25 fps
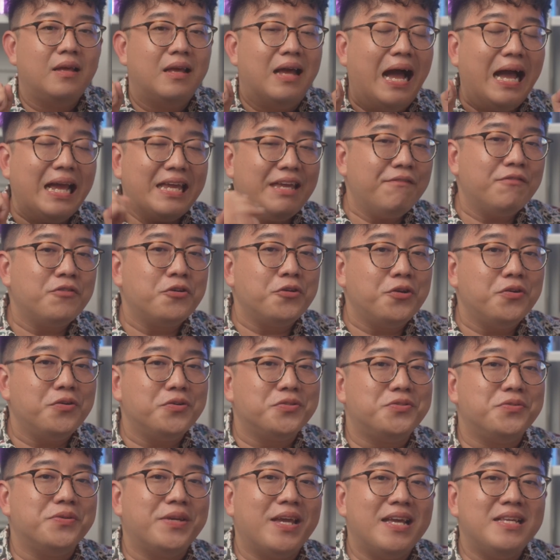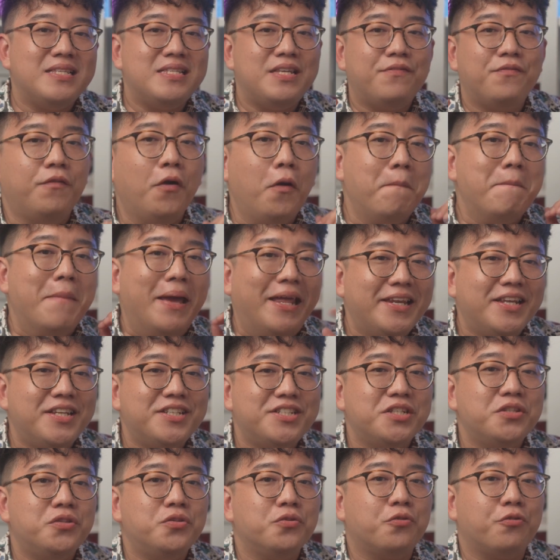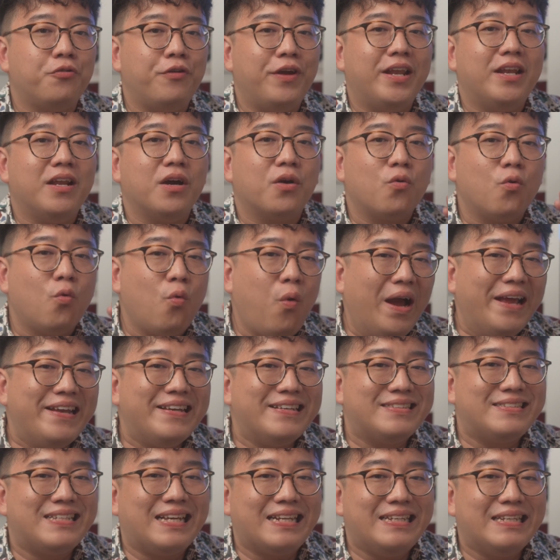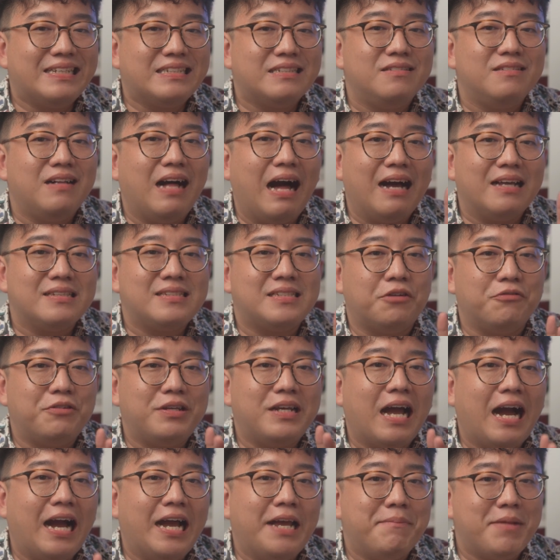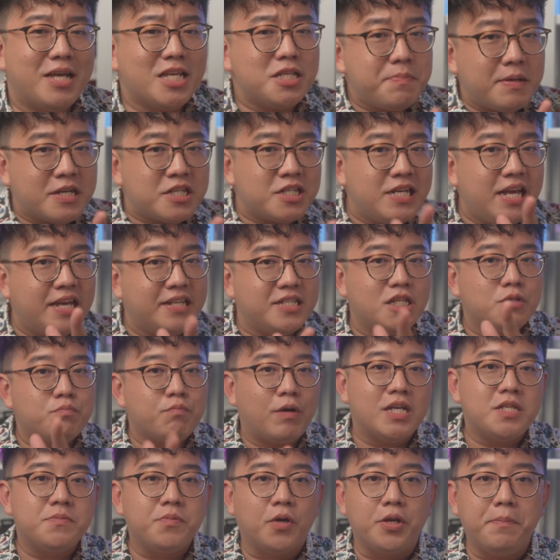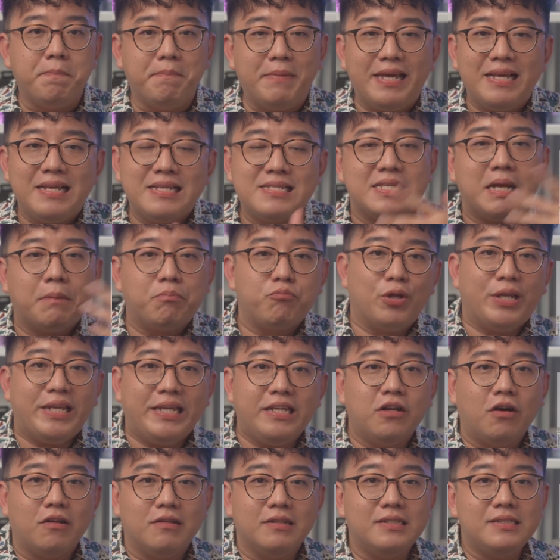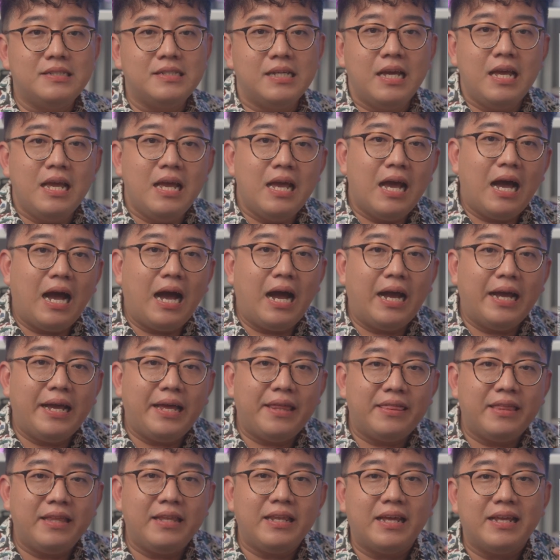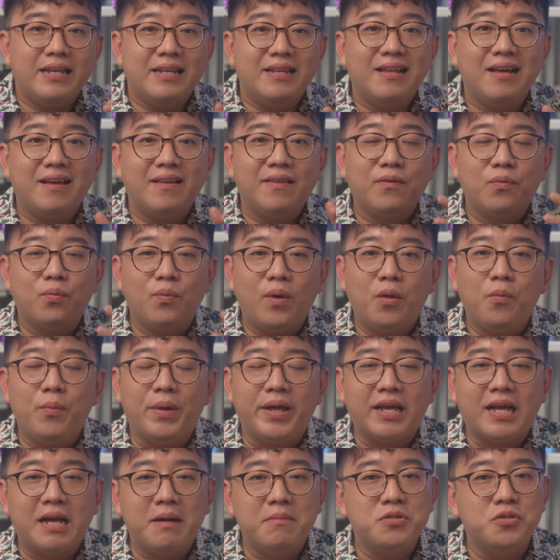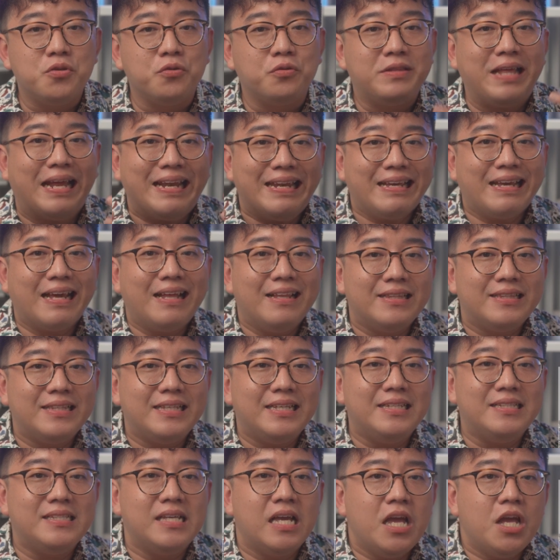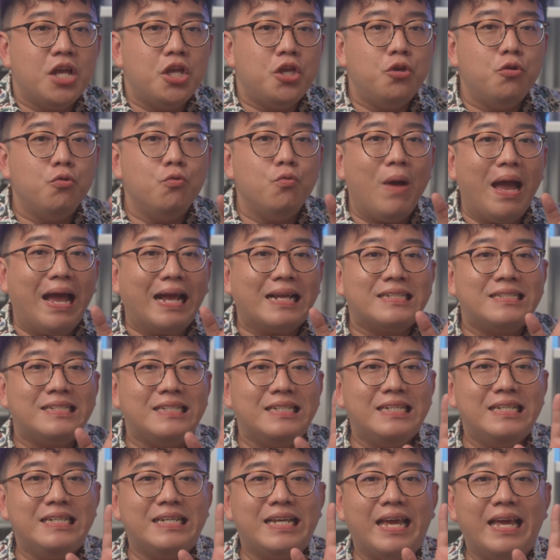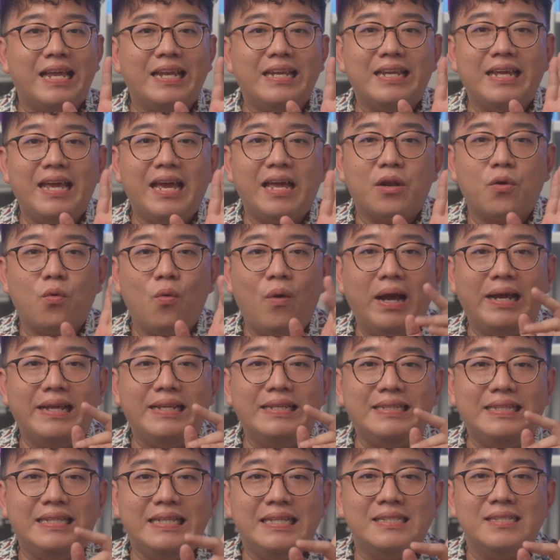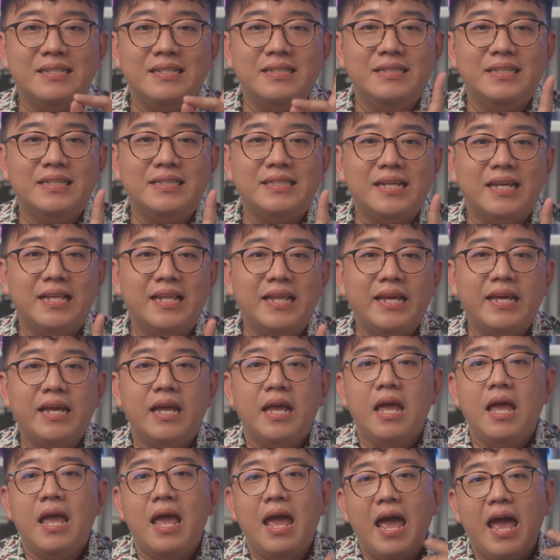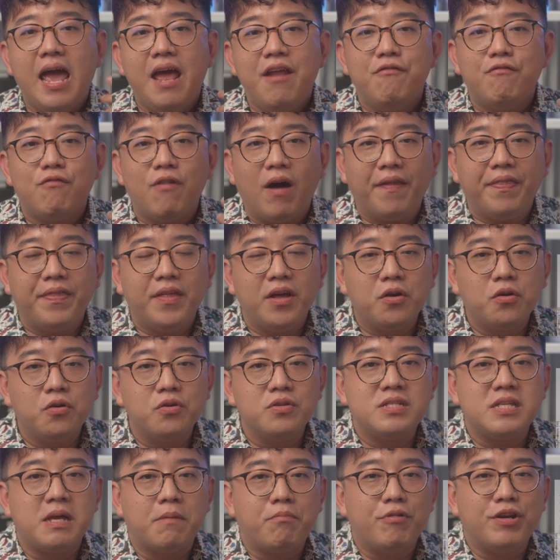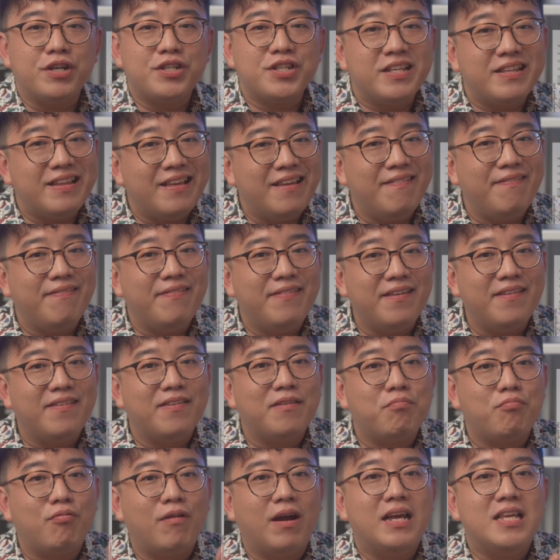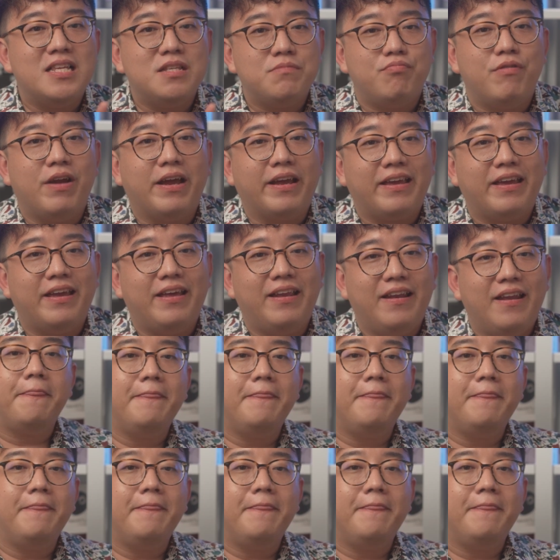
I give kudos to KZ for managing to create quite a technical sounding IEM, especially at this price point being sub $20. I think that it does well when it comes to technicalities. You actually can get quite decent detailing and rather good separation in this price bracket.